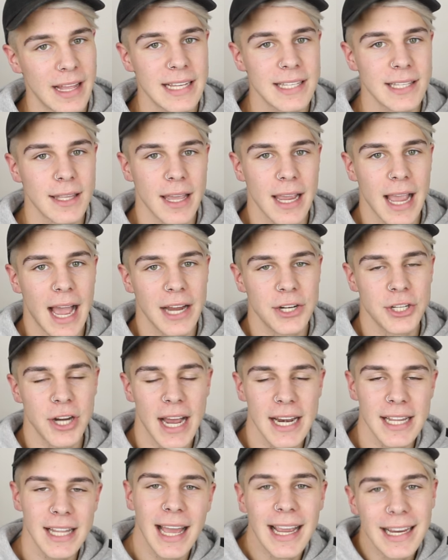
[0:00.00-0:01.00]
Leslie are
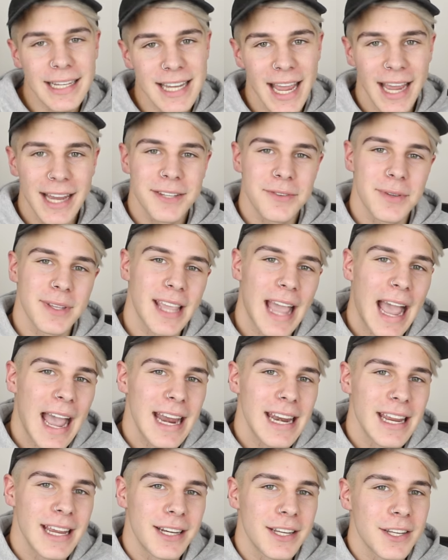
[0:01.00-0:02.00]
trying to like dance with
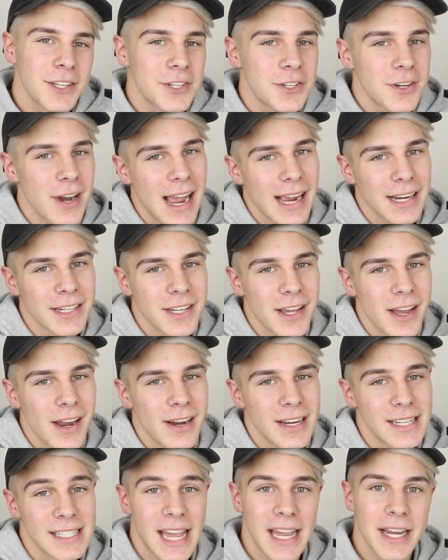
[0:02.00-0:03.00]
Katie and distract her
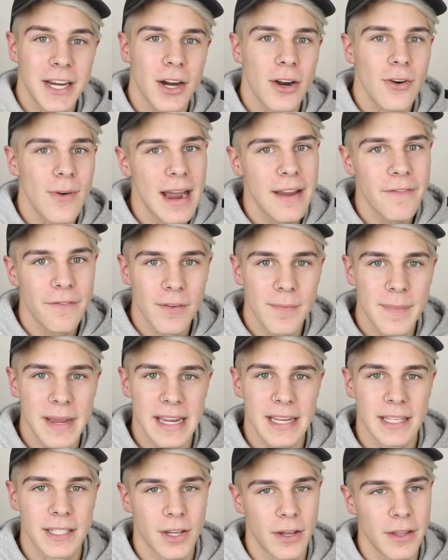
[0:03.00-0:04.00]
and take her away from
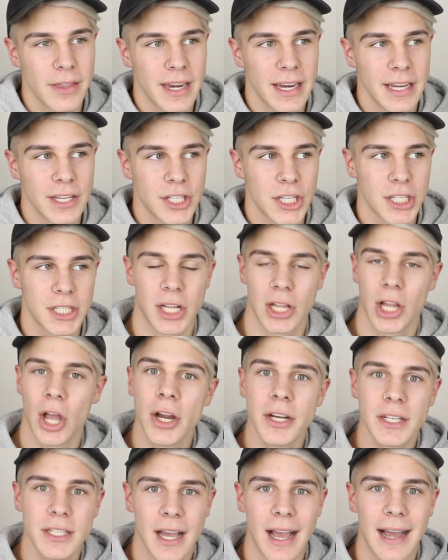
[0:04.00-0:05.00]
me so that it's just
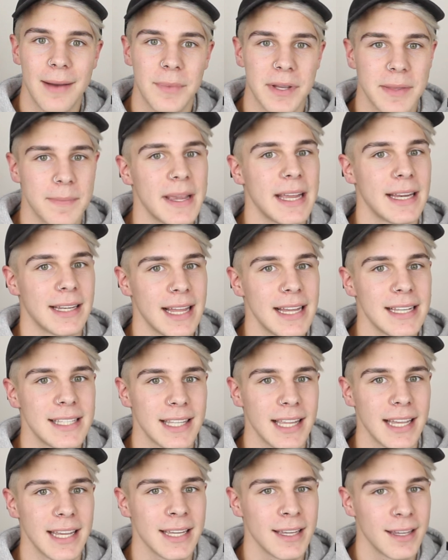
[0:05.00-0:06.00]
alone time with me and
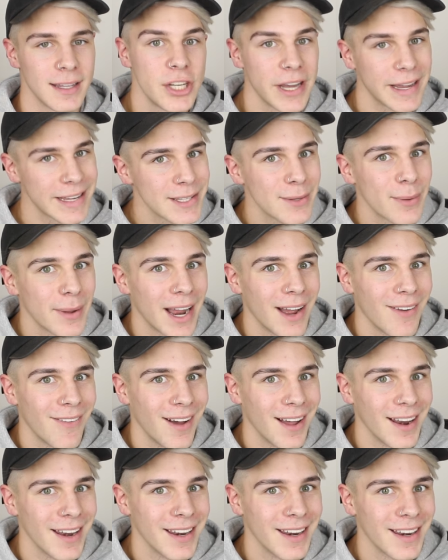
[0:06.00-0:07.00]
Leslie. Just what I
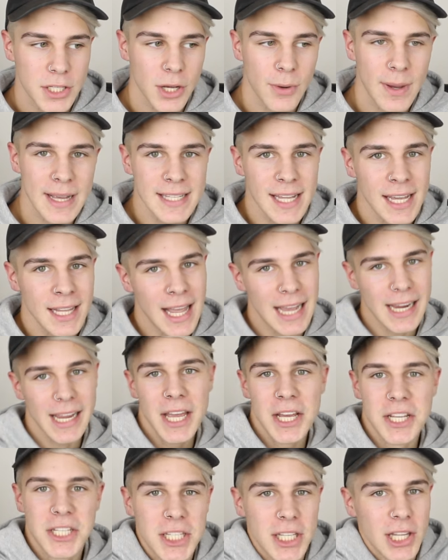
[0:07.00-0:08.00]
want. So as they're like
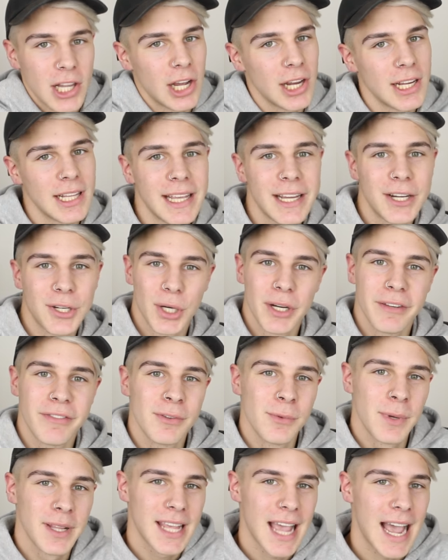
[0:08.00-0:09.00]
slowly
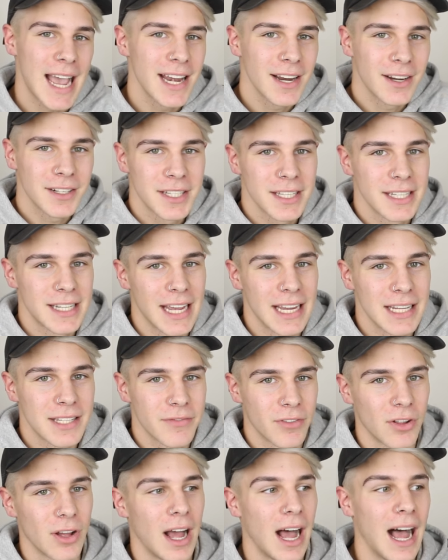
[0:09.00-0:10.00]
grooving with Katie onto the dance
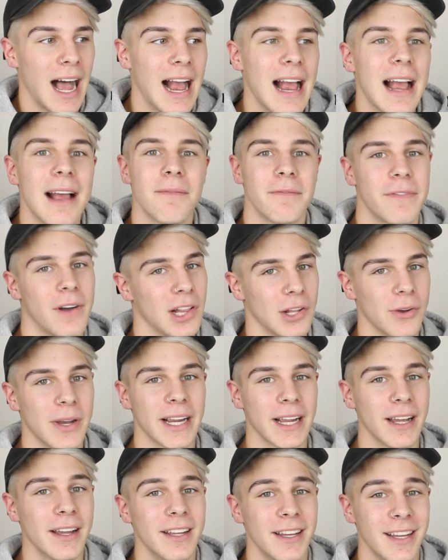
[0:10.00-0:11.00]
floor, I am
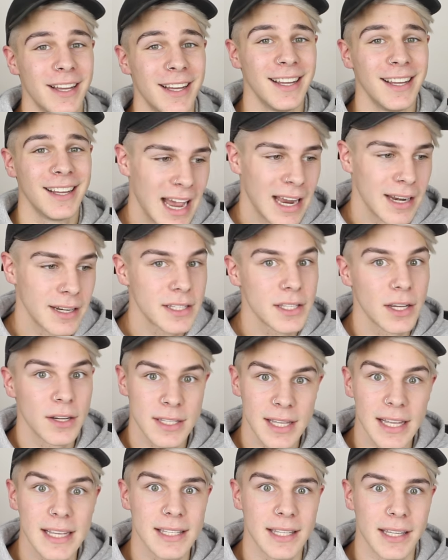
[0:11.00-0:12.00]
following. And so
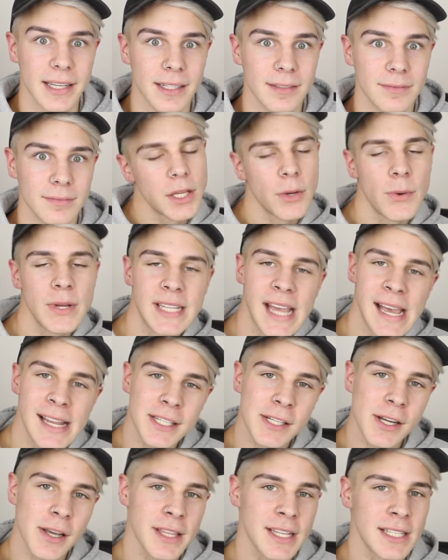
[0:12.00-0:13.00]
is Leslie. So we're
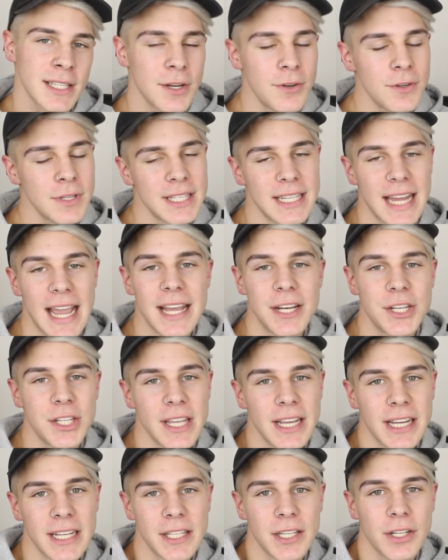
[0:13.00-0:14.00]
dancing on this little stage
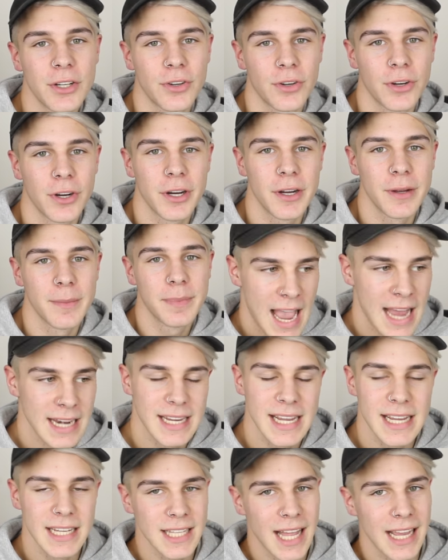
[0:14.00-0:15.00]
thing as a group, and
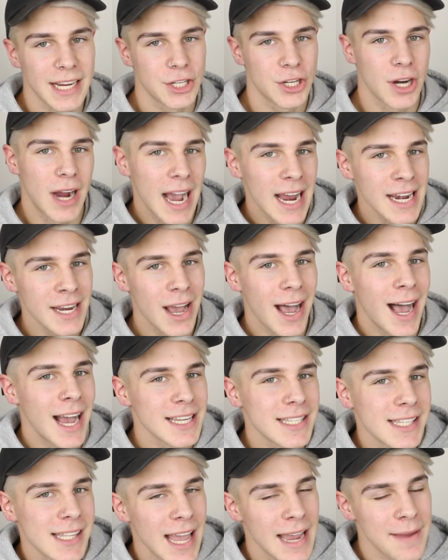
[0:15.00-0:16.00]
he's like trying to
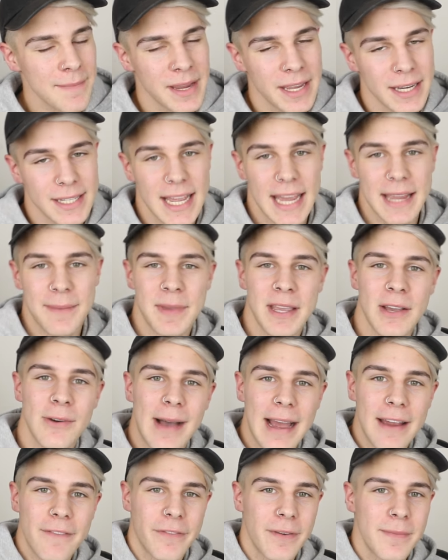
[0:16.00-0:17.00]
isolate me and take me
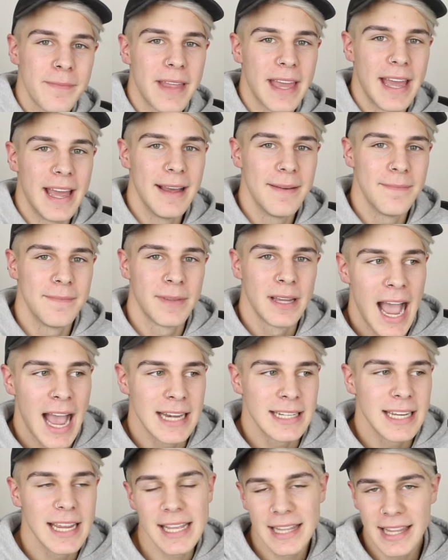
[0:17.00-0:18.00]
away from them,
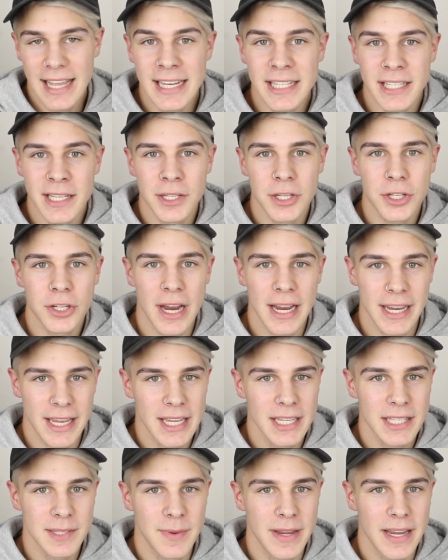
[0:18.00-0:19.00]
and he leans in to try and
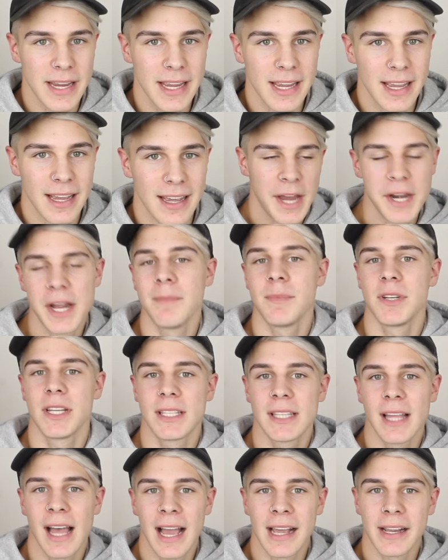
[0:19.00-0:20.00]
kiss me, and I'm
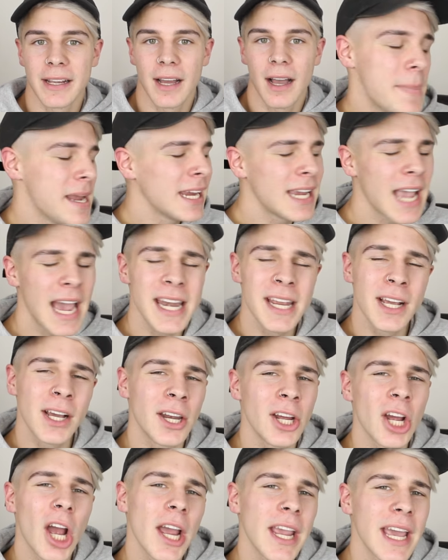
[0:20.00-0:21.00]
just like, me and Katie are
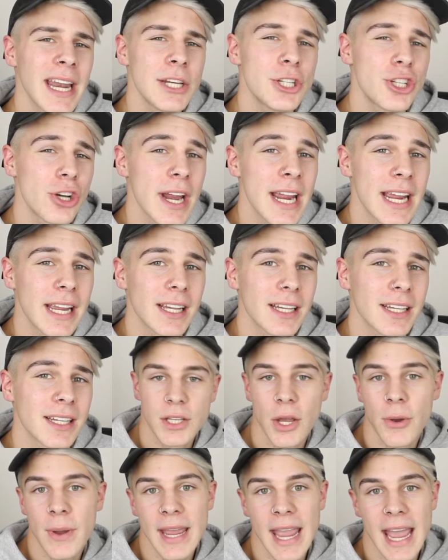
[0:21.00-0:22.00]
gonna go get a drink.
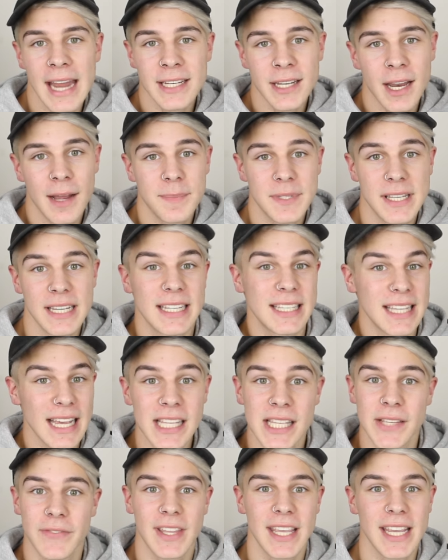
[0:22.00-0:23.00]
So we ended up
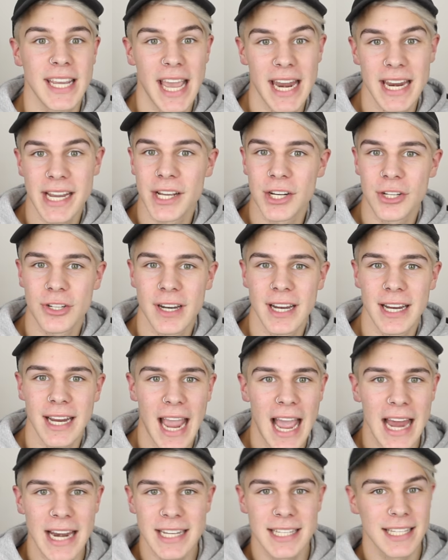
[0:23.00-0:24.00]
successfully getting a drink
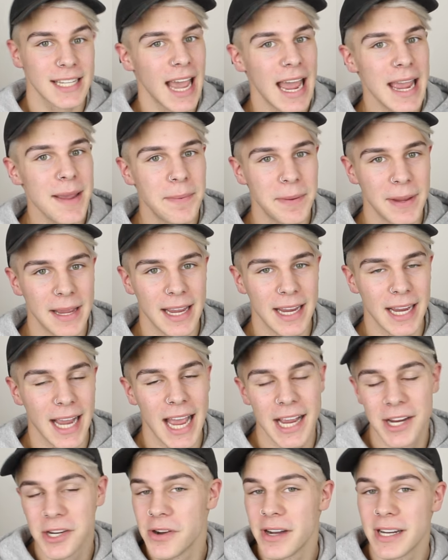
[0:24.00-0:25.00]
and escaping
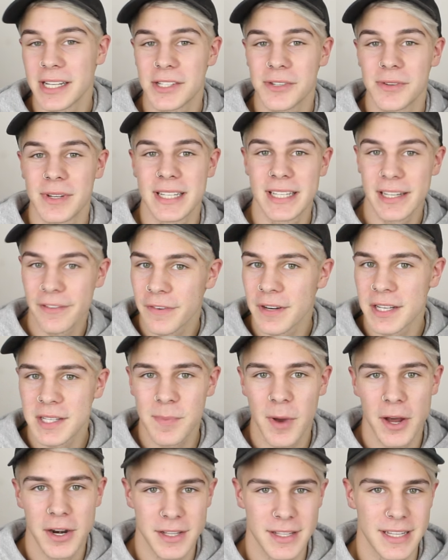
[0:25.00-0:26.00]
and going to a different
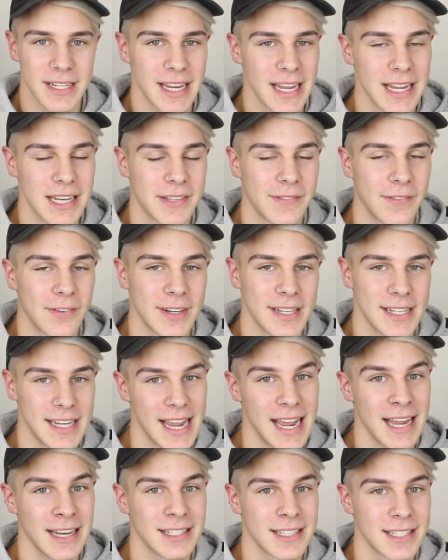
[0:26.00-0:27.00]
spot on the dance floor to
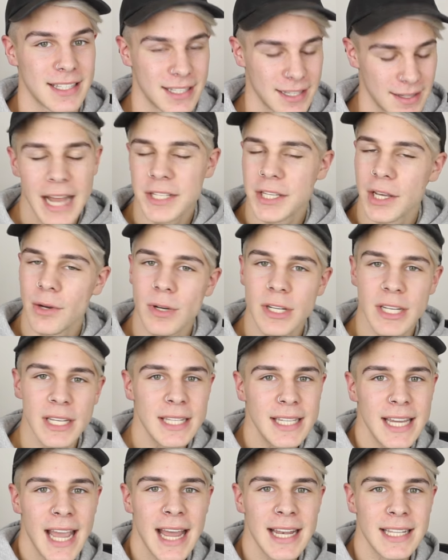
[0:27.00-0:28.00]
dance. And so we're
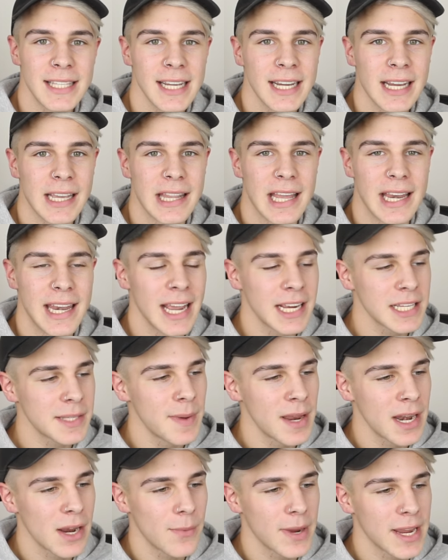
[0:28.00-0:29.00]
just dancing, and the next
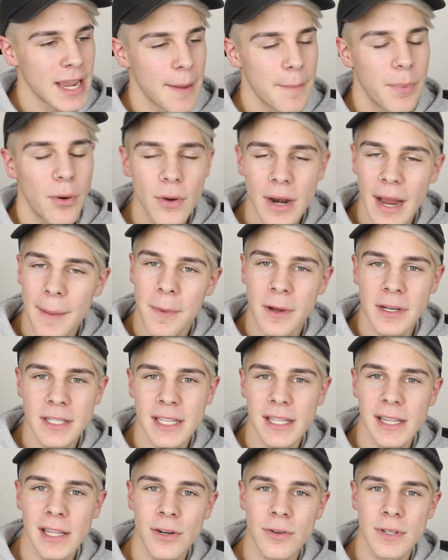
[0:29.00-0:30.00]
minute we get pulled up
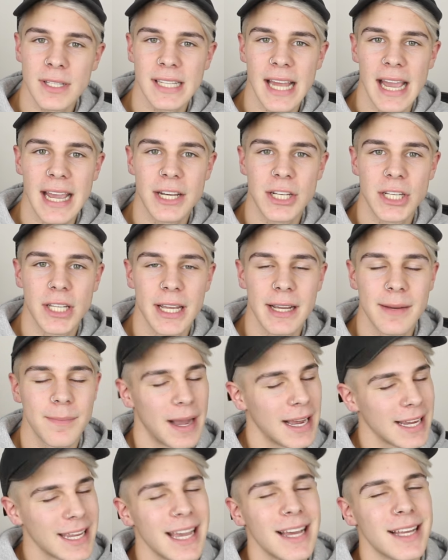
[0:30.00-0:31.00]
onto the little stage thing
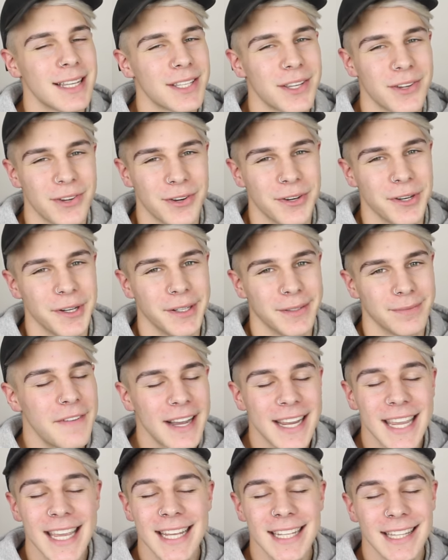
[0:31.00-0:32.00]
by guess who?
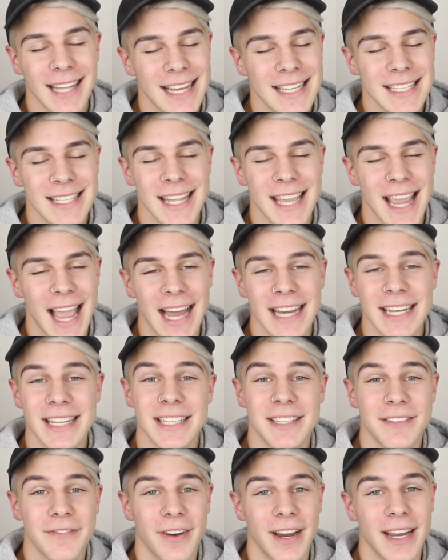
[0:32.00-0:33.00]
Fucking Leslie and
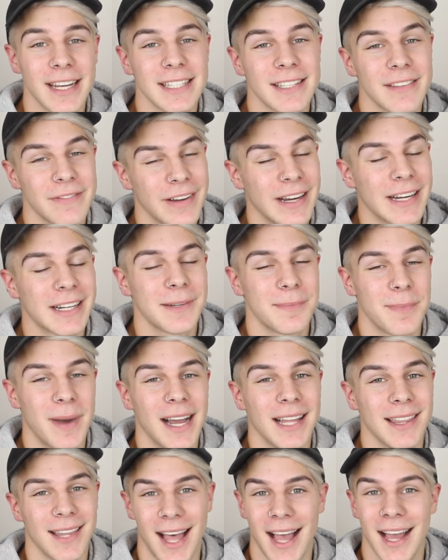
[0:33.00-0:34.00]
his friends. Fuck
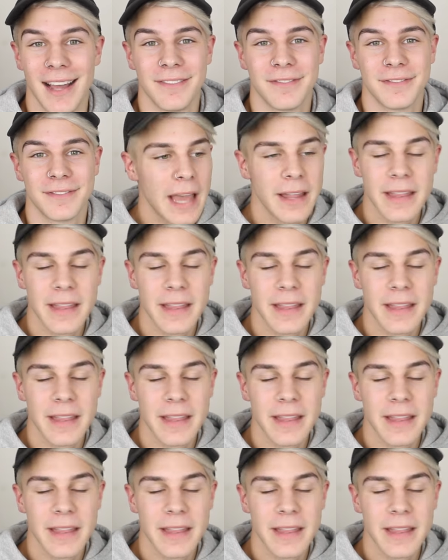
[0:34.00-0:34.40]
my life.